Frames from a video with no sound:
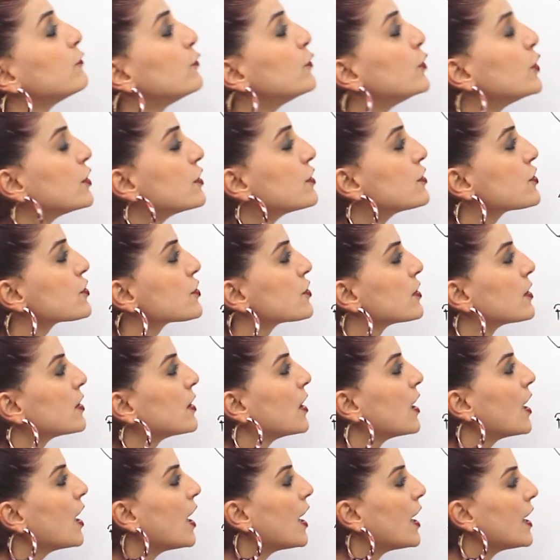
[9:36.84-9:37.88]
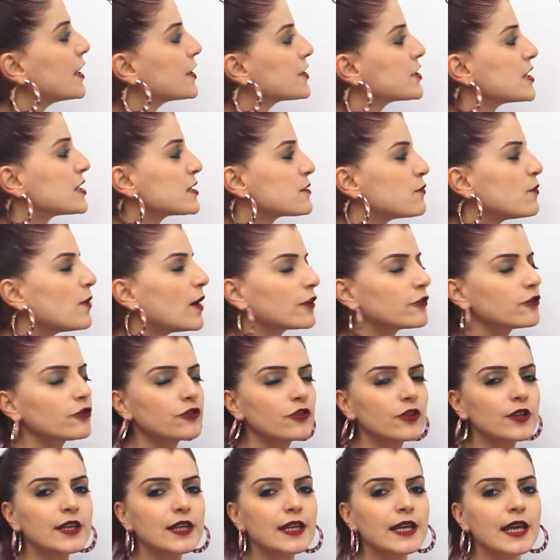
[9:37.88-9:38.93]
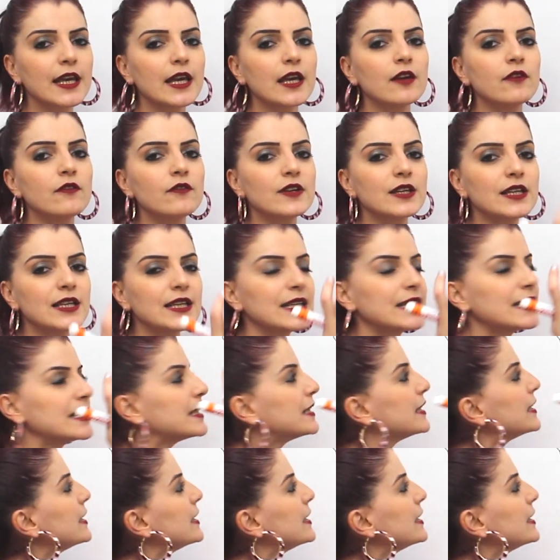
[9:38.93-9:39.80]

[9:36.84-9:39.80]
would, I just wanted to give